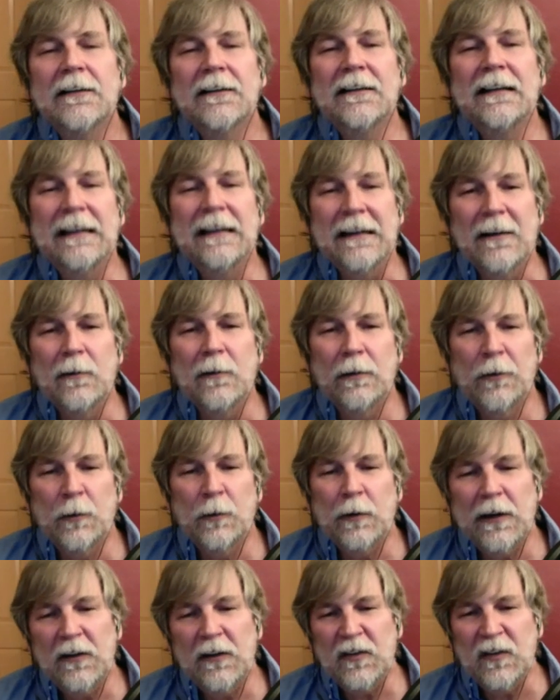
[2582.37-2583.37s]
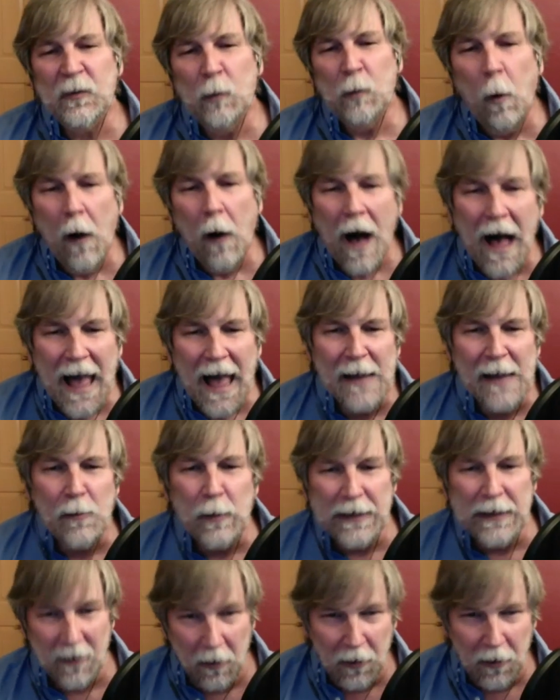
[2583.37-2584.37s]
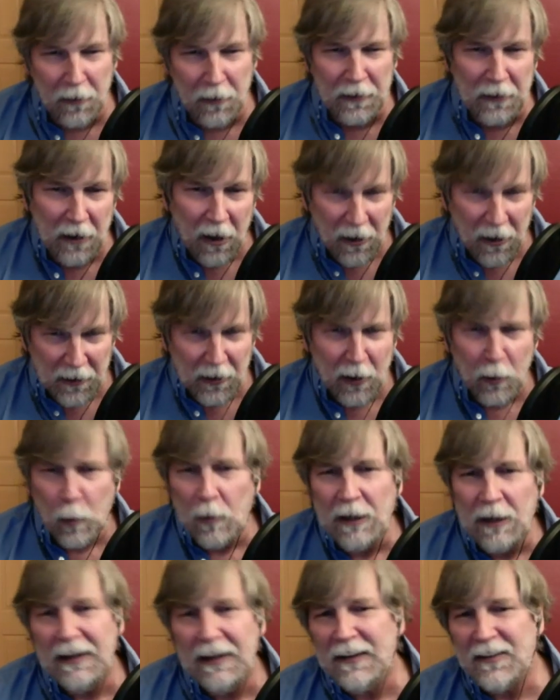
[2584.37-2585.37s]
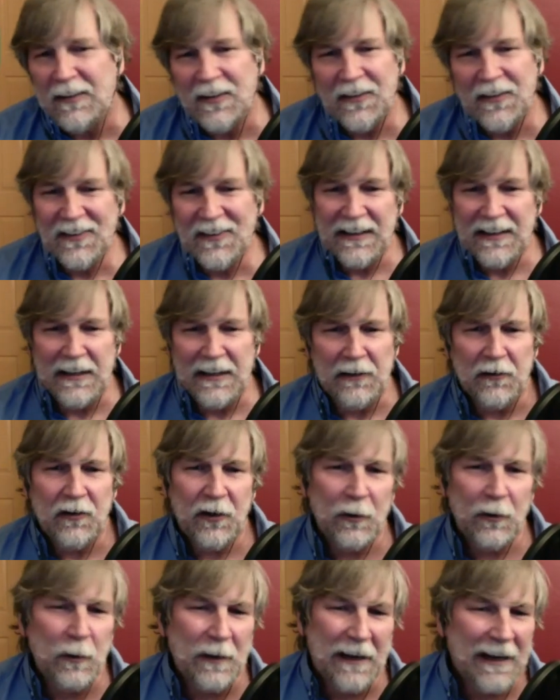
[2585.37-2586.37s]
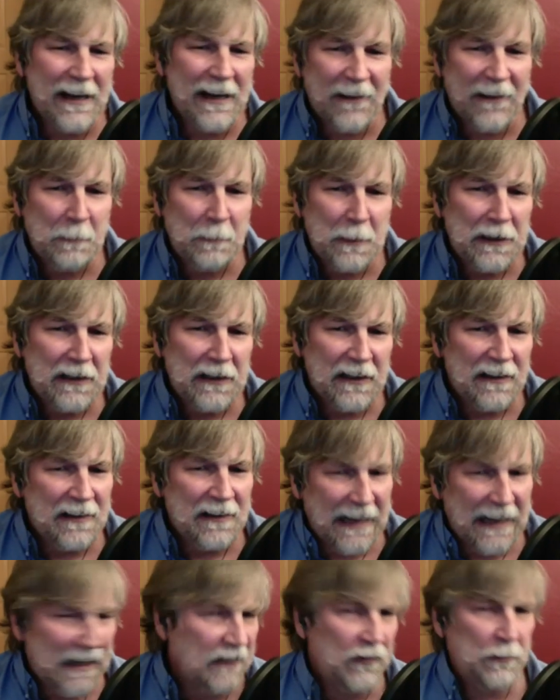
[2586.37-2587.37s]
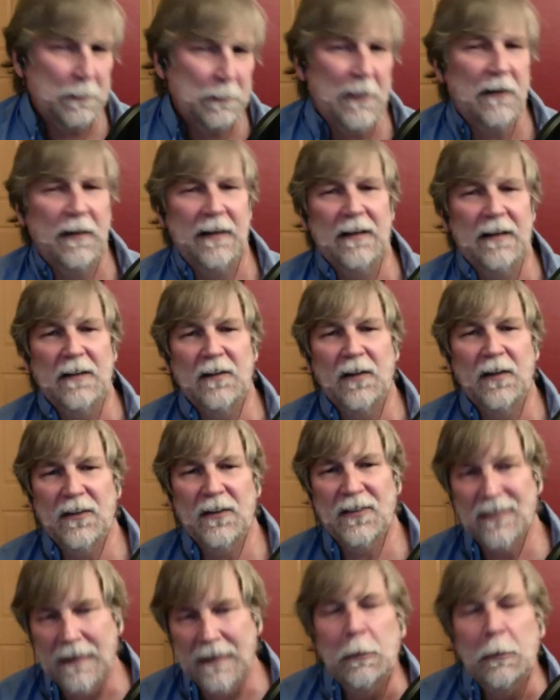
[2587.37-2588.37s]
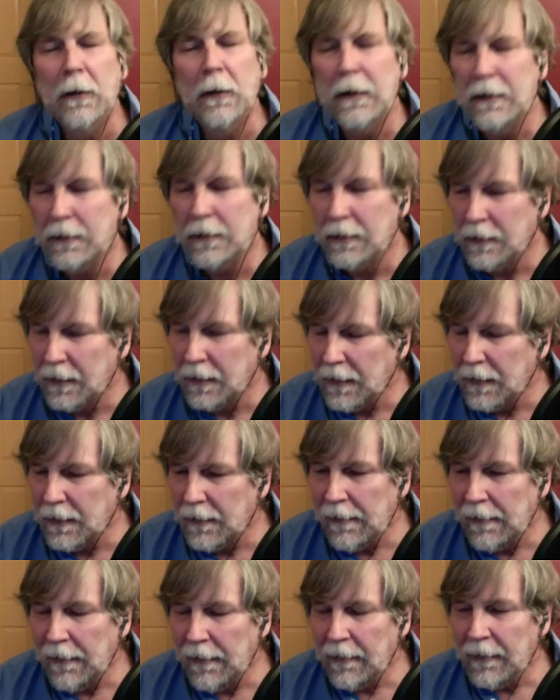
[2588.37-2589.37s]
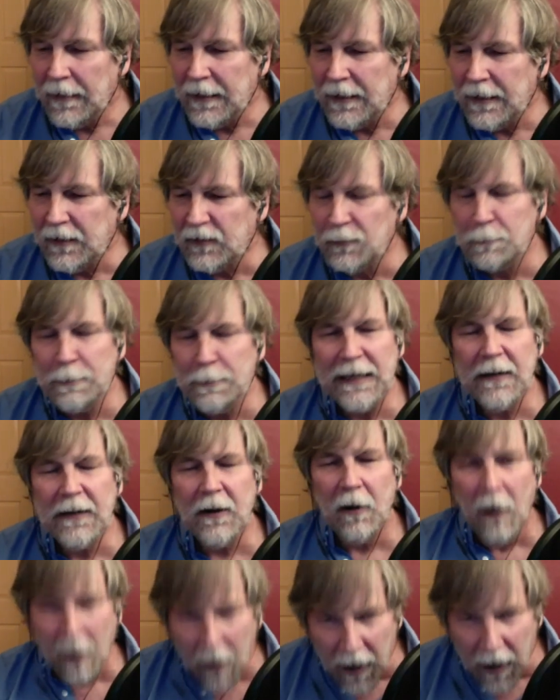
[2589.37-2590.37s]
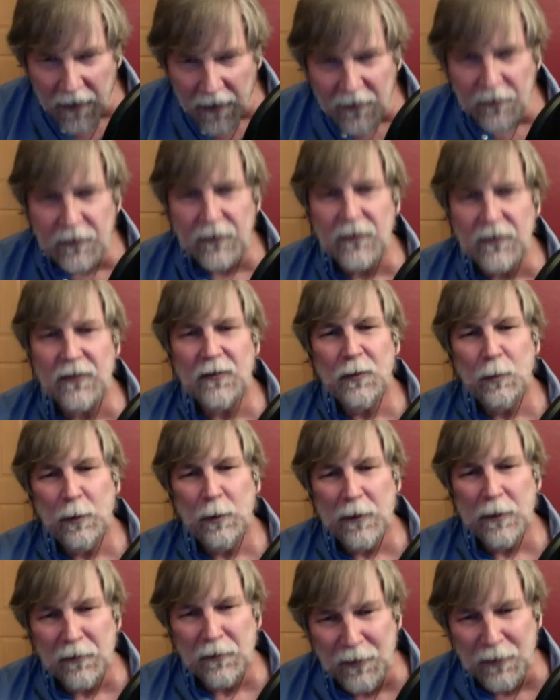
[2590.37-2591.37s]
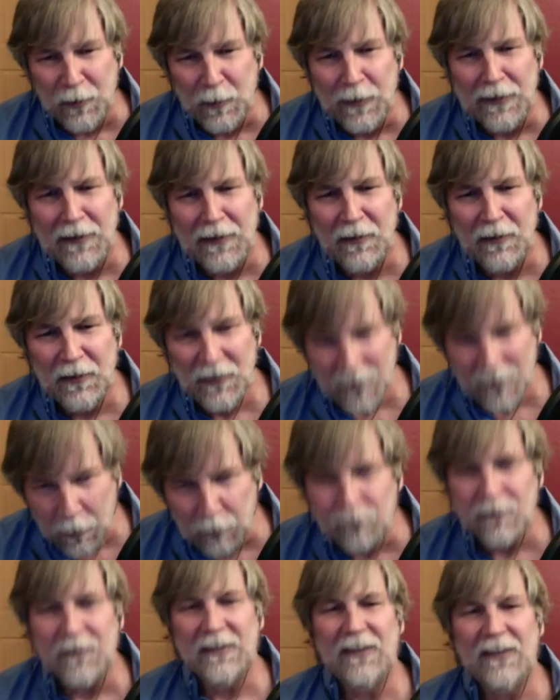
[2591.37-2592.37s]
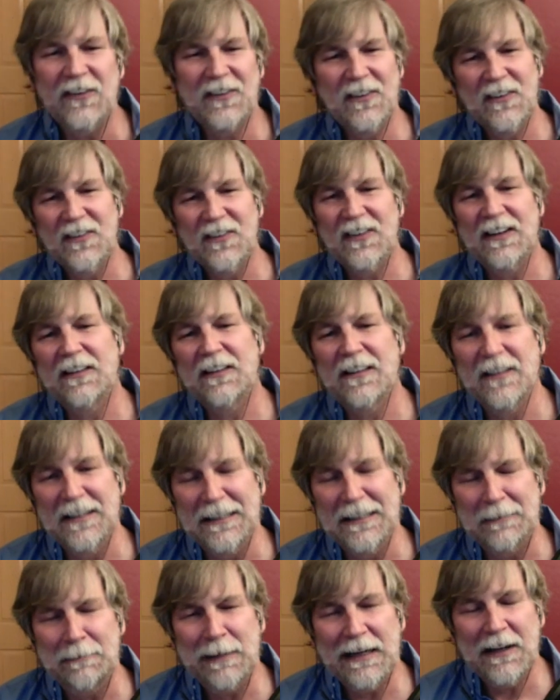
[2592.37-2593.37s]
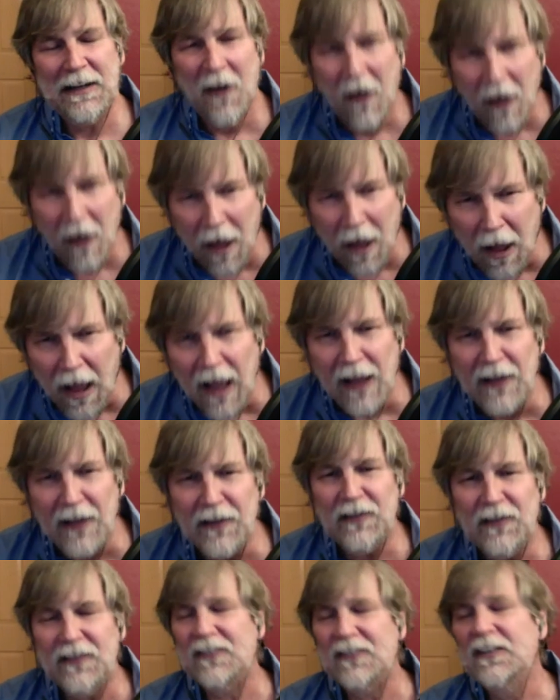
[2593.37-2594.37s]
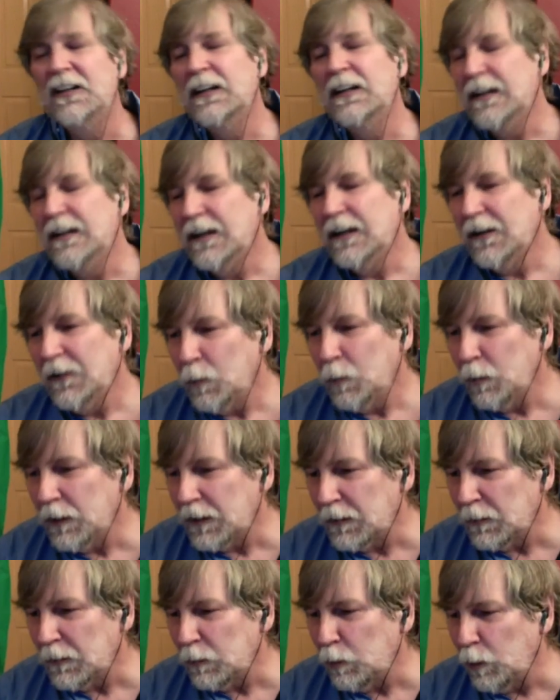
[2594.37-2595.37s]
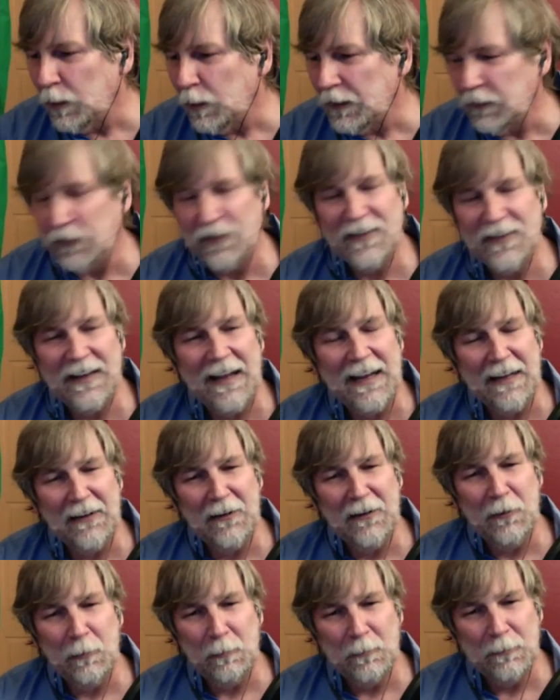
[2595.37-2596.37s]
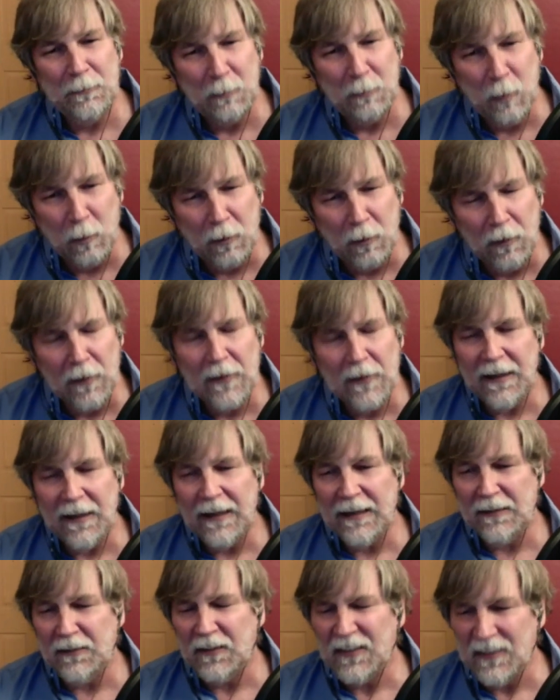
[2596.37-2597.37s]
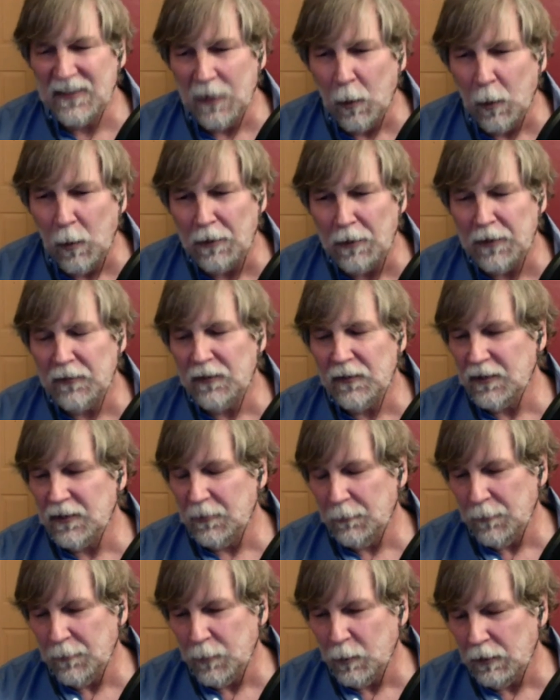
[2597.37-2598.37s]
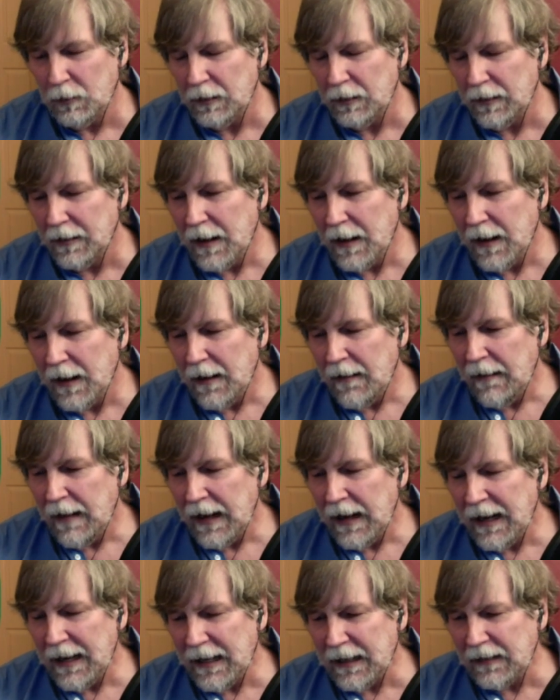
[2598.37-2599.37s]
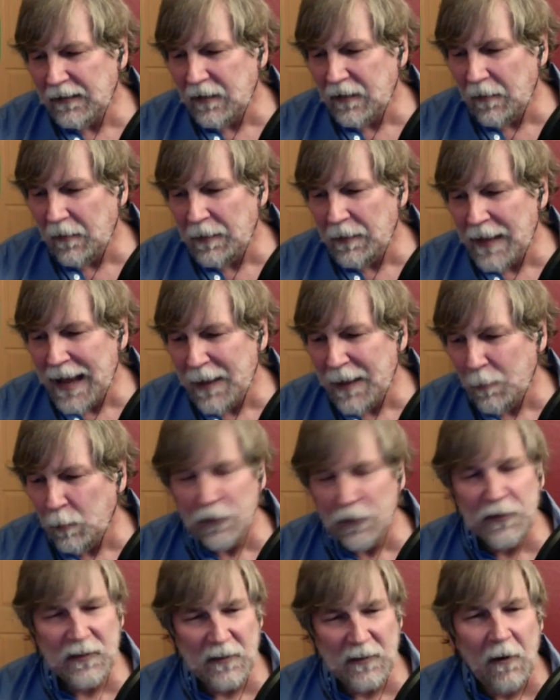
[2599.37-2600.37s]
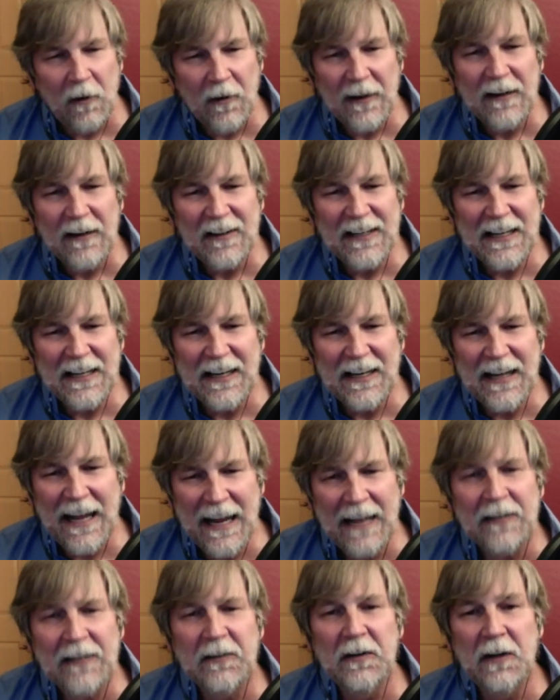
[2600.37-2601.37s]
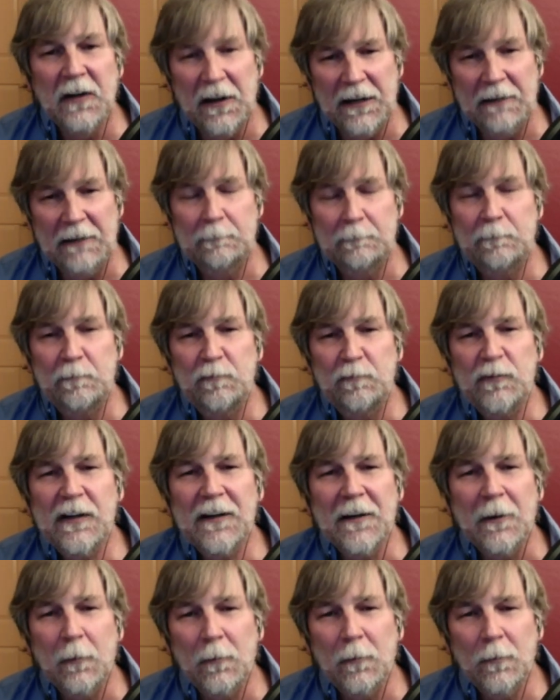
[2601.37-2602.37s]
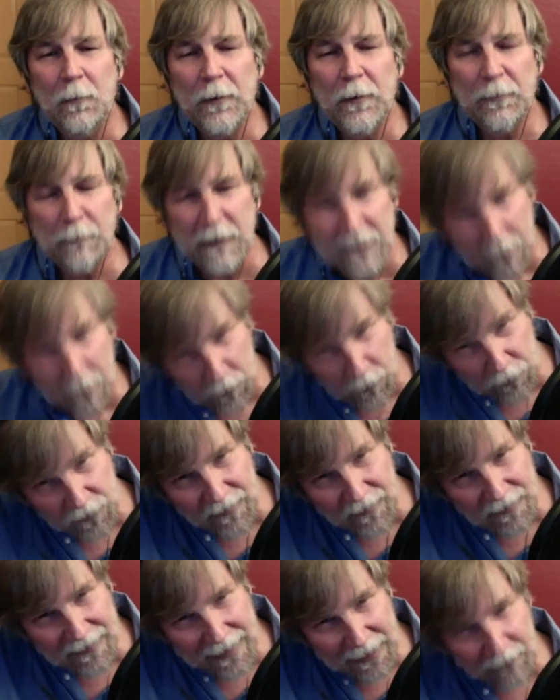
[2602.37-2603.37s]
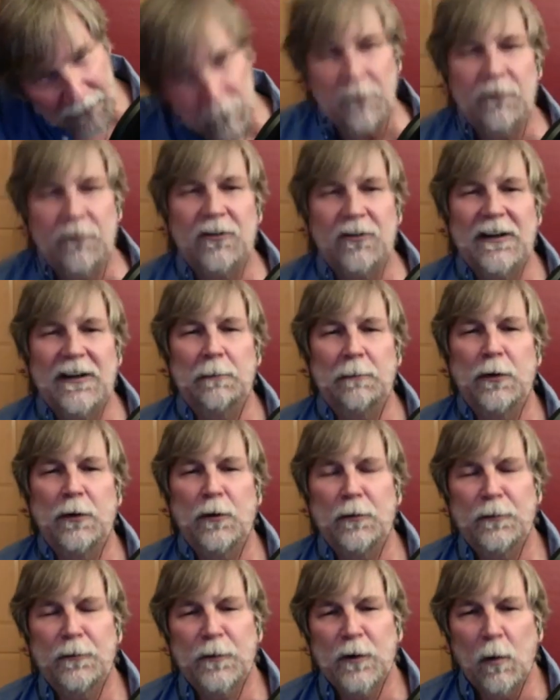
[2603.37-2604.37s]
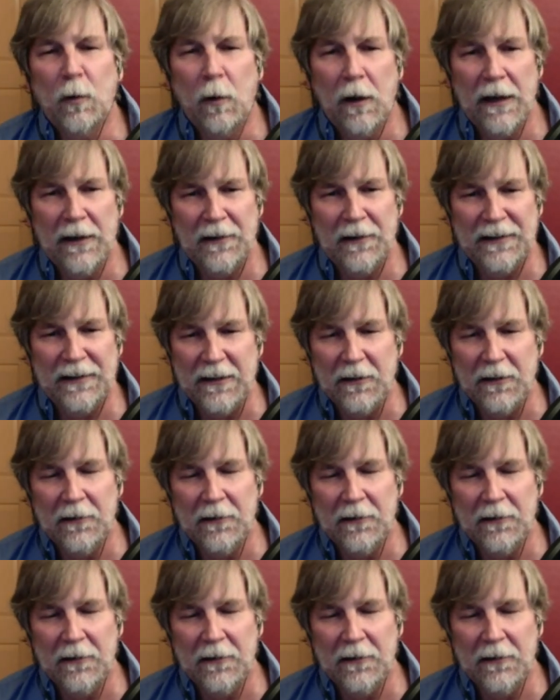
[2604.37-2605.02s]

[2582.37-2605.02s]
the reason why we aren't on our way to seeing 2.5 million deaths by the end of the summer is because we're doing the social distancing thing, because we're staying home from work, and so on and so forth, and that we're starting to get a handle on it. We've been using the dandruff shampoo for a while now,